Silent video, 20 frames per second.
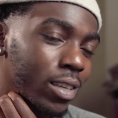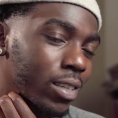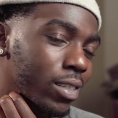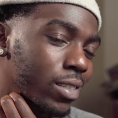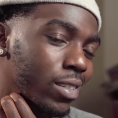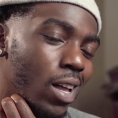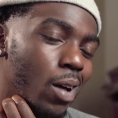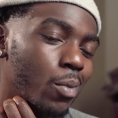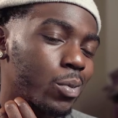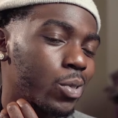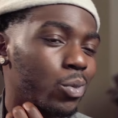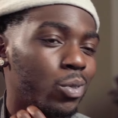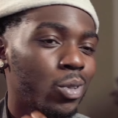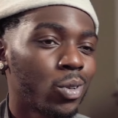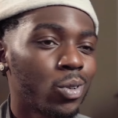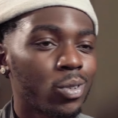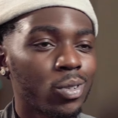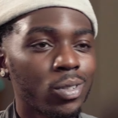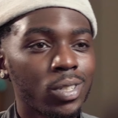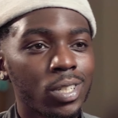Stop what you
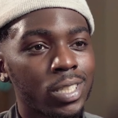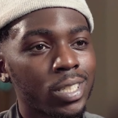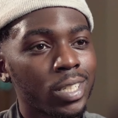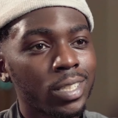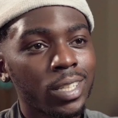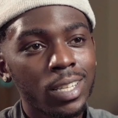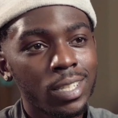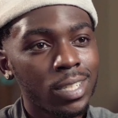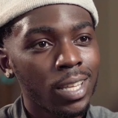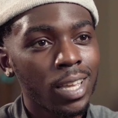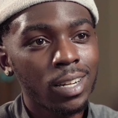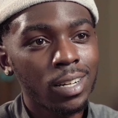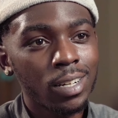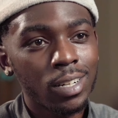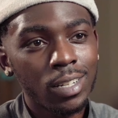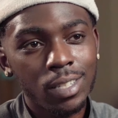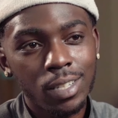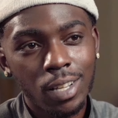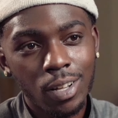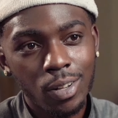doing. The shit they saying
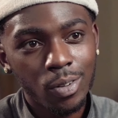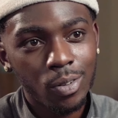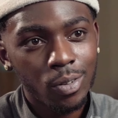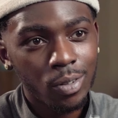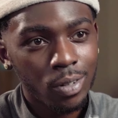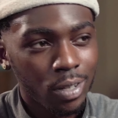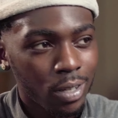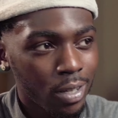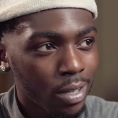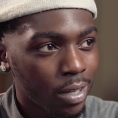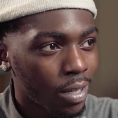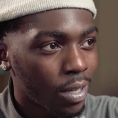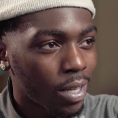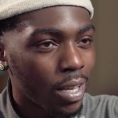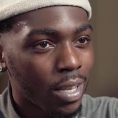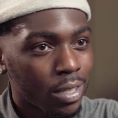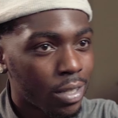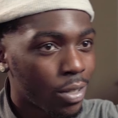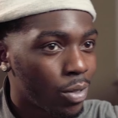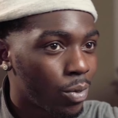in the song
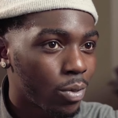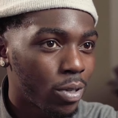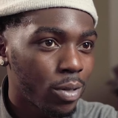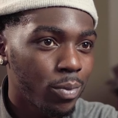it's new.